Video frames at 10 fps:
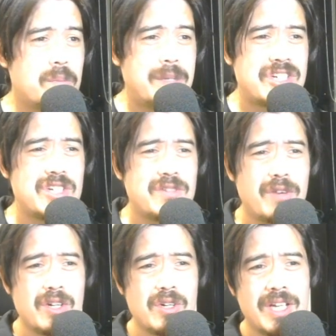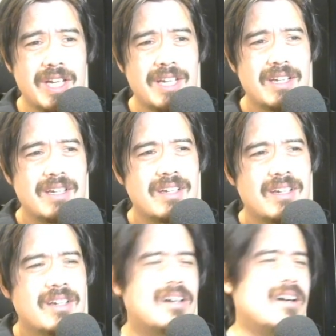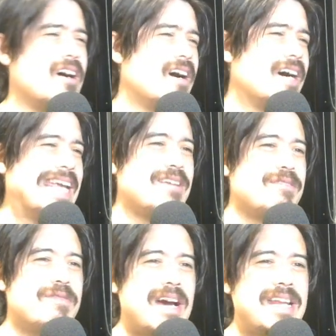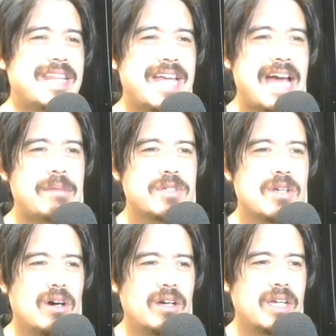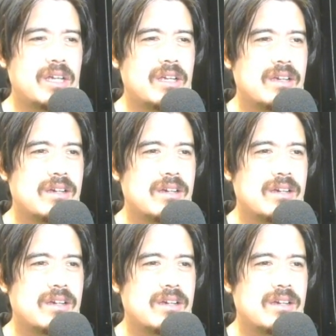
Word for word: Pitch isn't very good here. Oh, he can find the gaps, can't he?